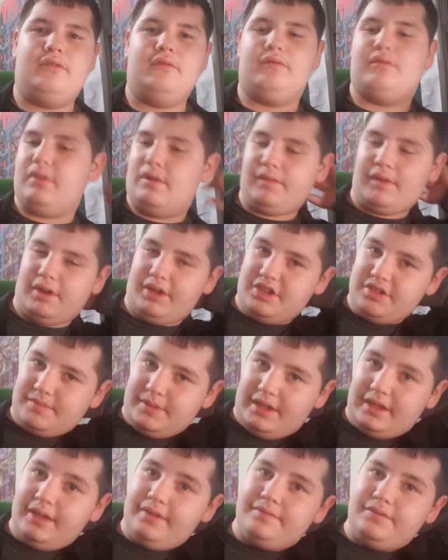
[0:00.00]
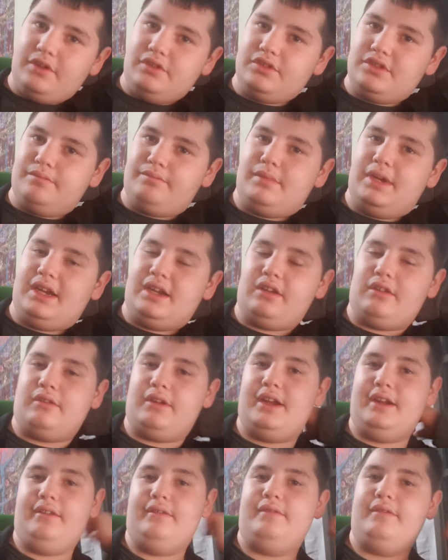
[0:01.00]
whenever I use my headphones on
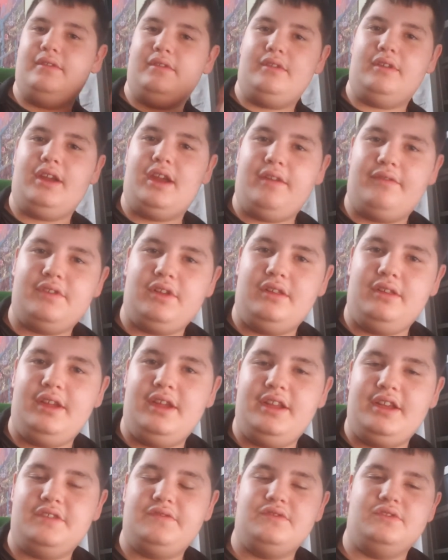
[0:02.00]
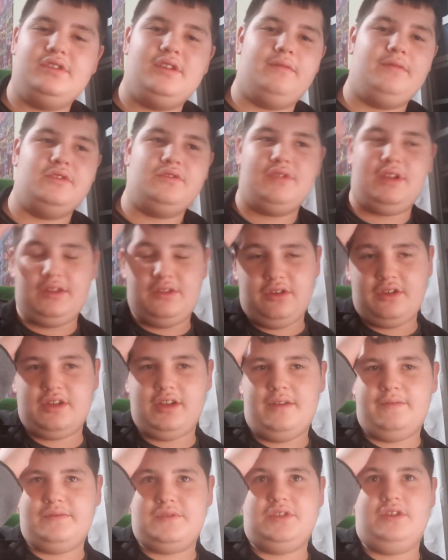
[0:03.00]
Minecraft after Linux for some reason I look
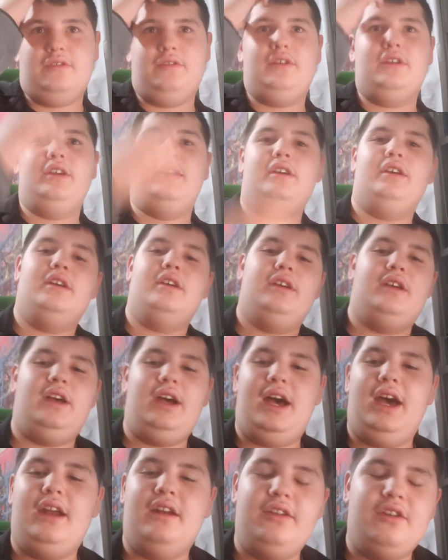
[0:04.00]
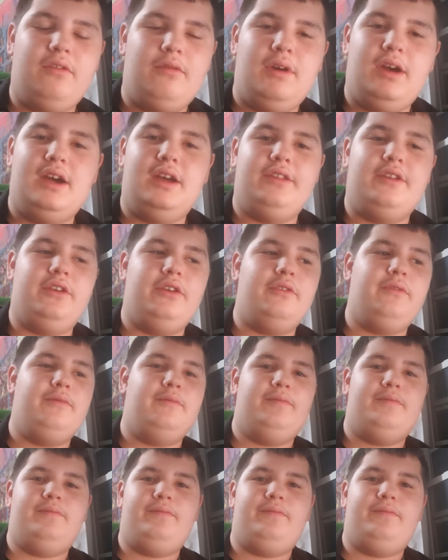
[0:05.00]
up so I don't know why though